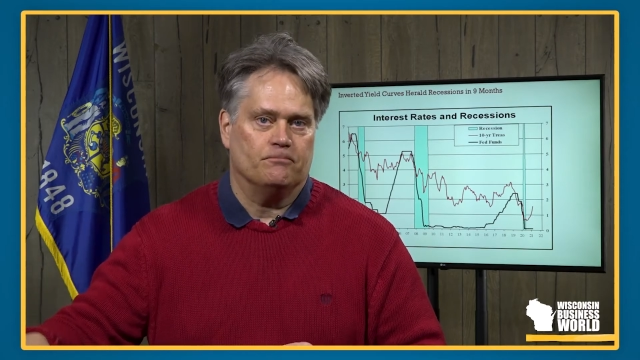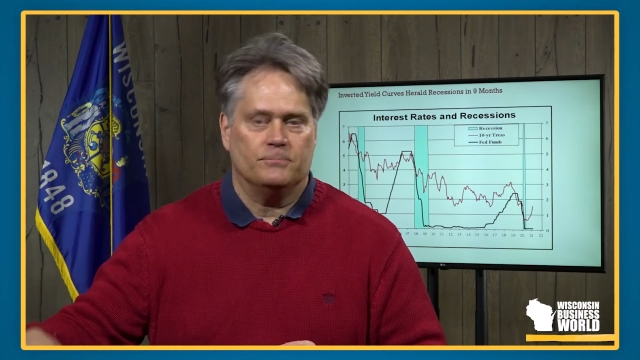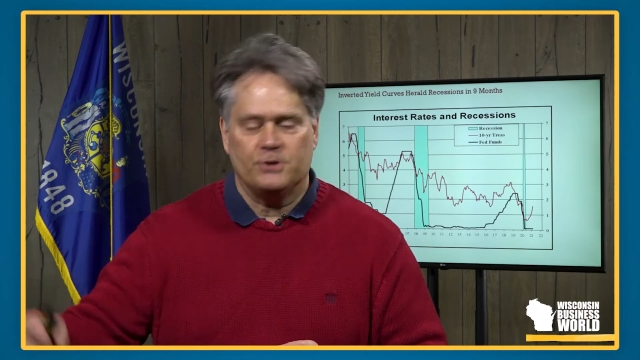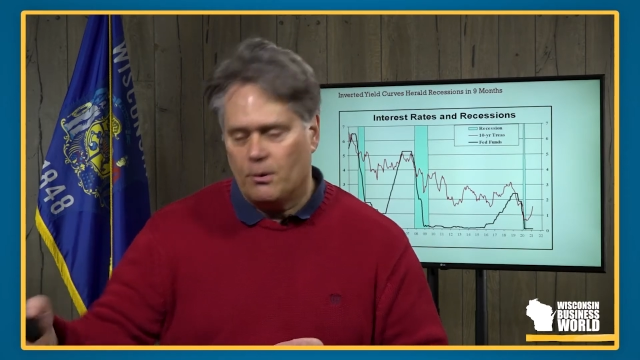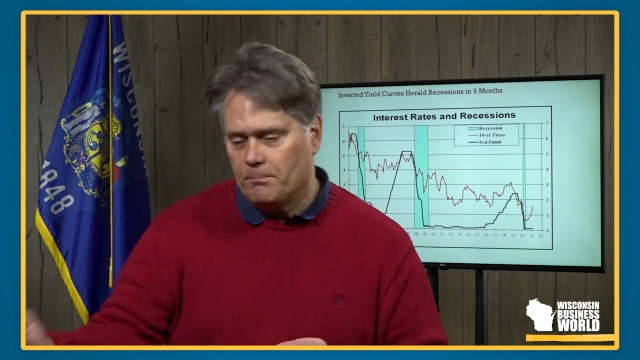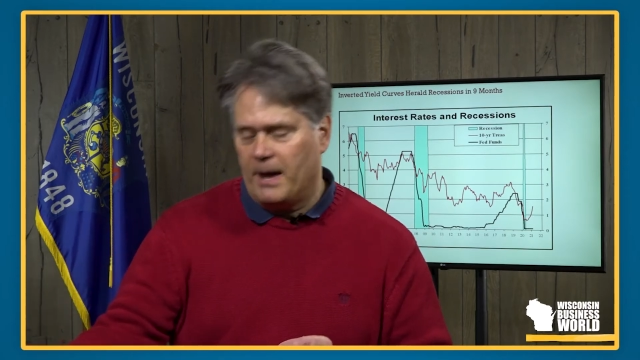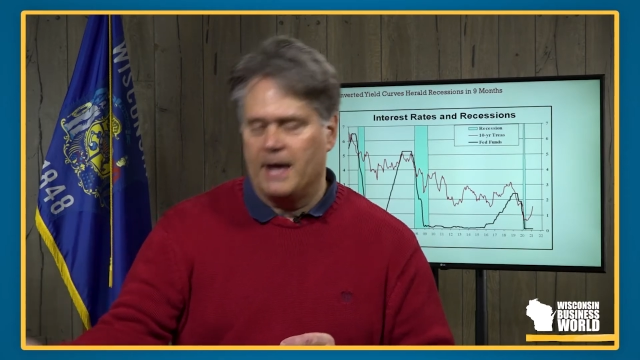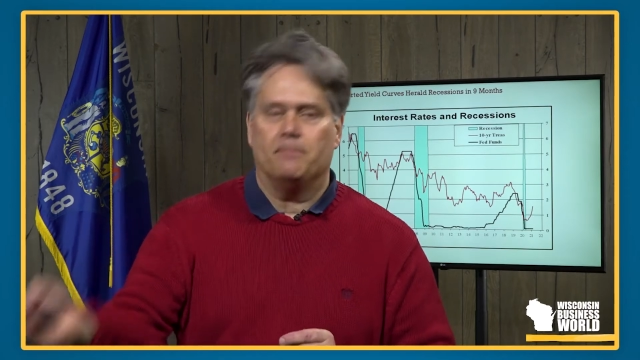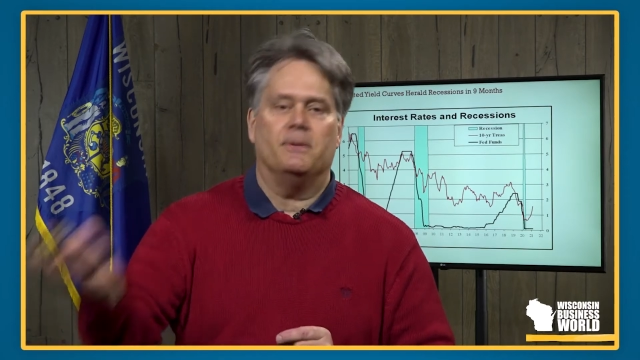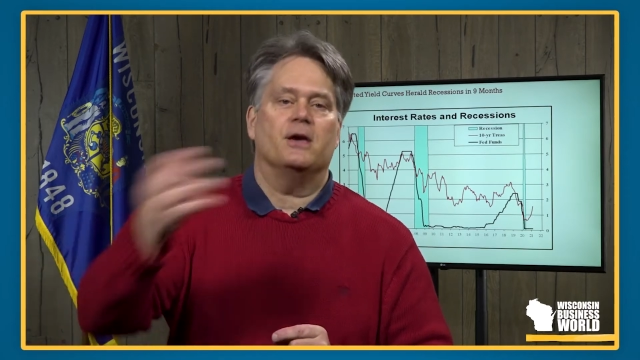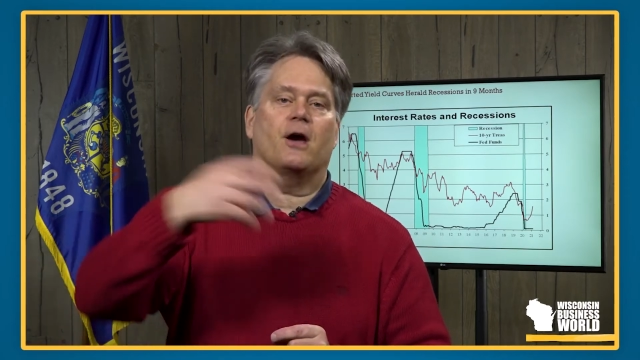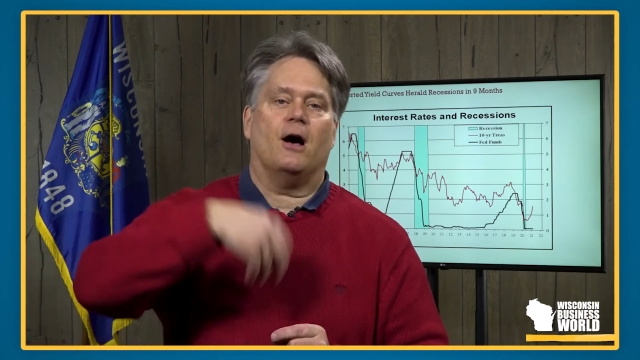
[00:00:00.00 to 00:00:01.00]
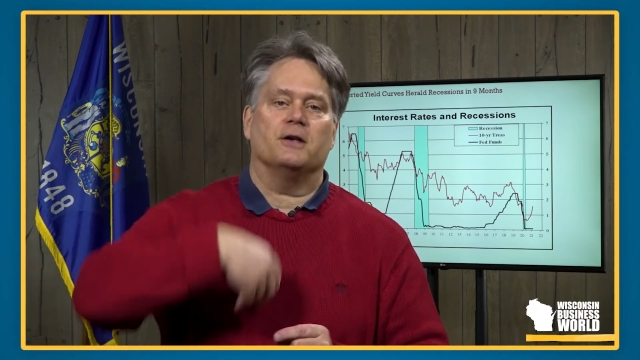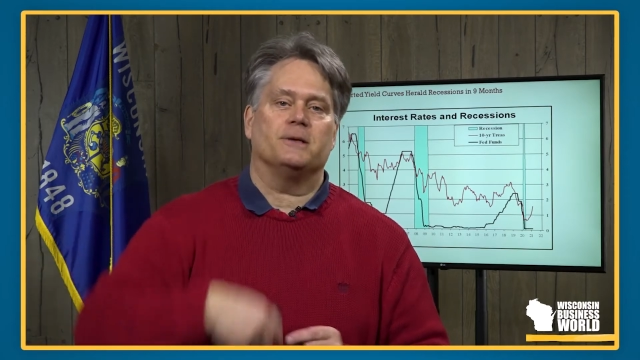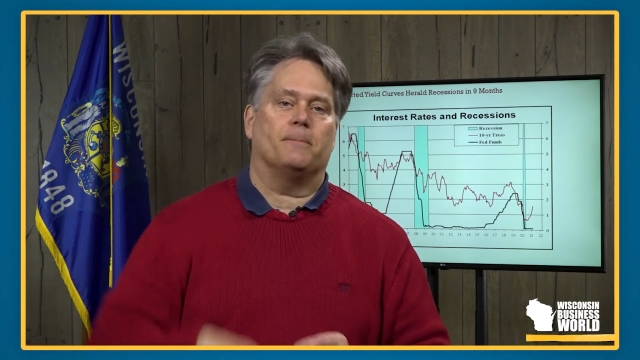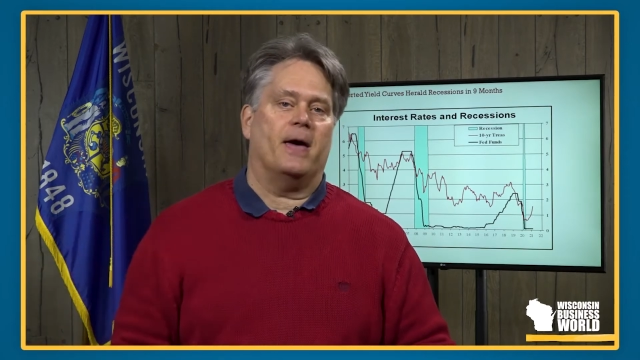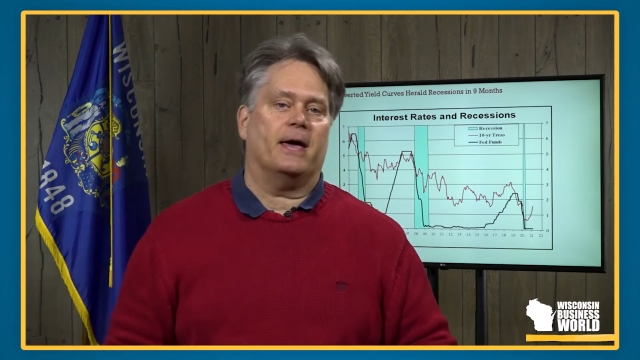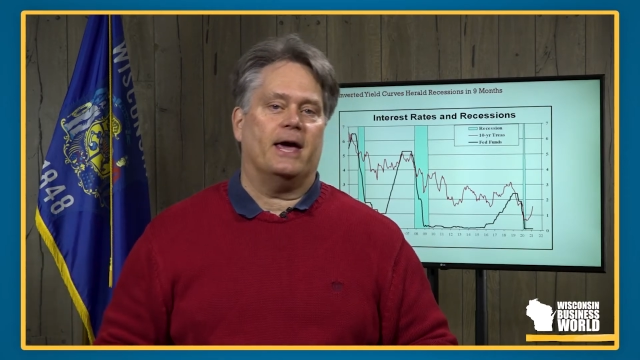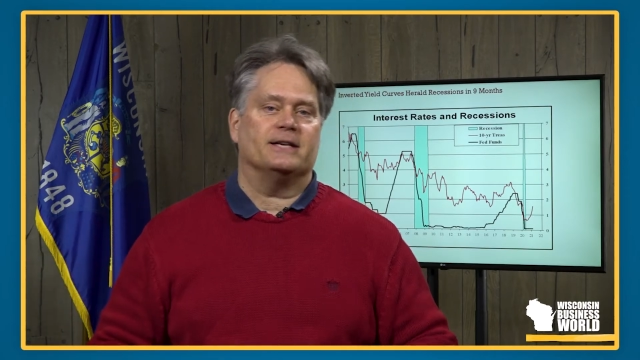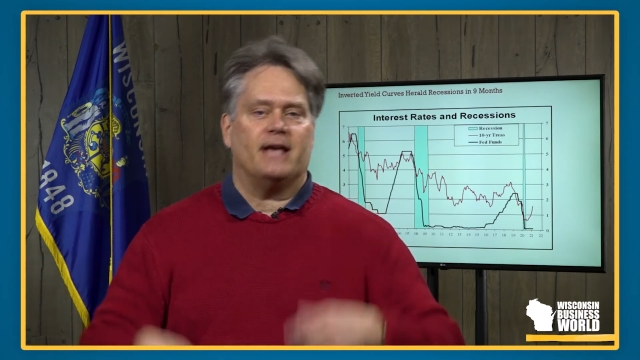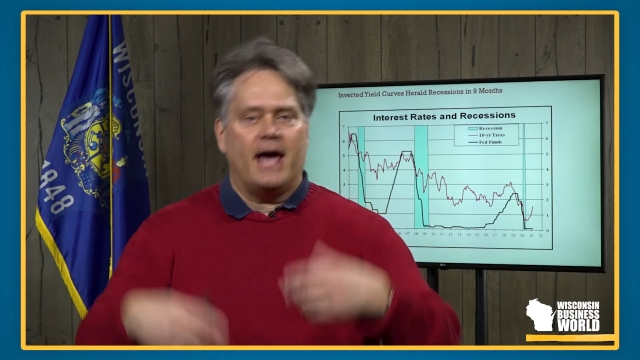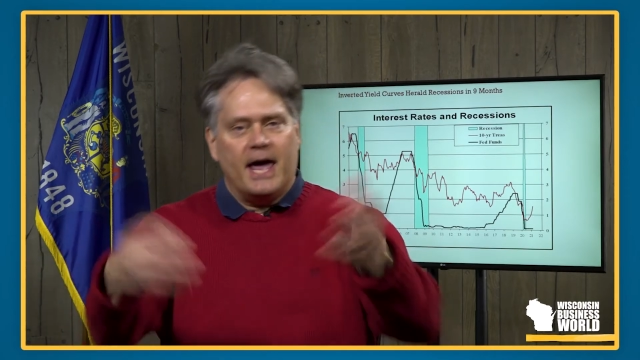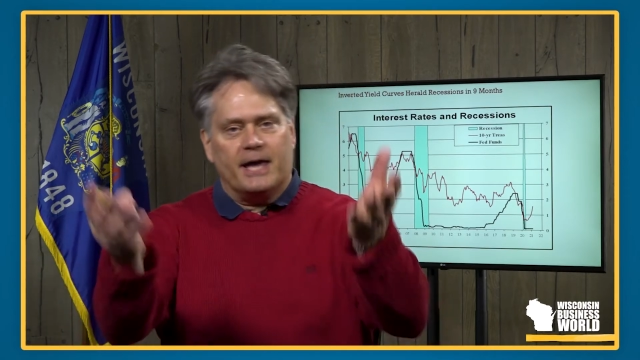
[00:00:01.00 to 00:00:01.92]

So Bank B calls up Bank A and says, hey,